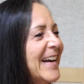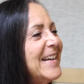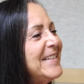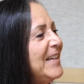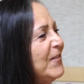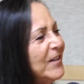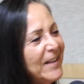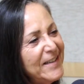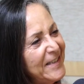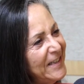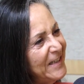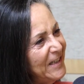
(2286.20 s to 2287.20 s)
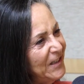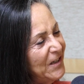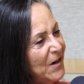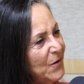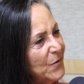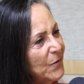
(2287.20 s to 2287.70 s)
because he realized he didn't
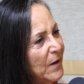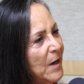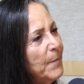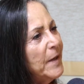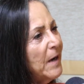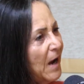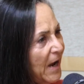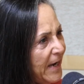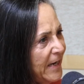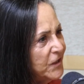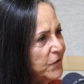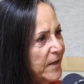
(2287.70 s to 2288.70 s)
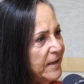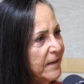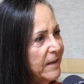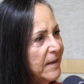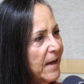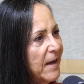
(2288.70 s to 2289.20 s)
know yeah. that I had
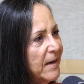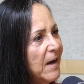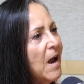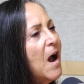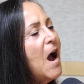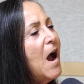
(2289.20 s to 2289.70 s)
training in that. Yeah.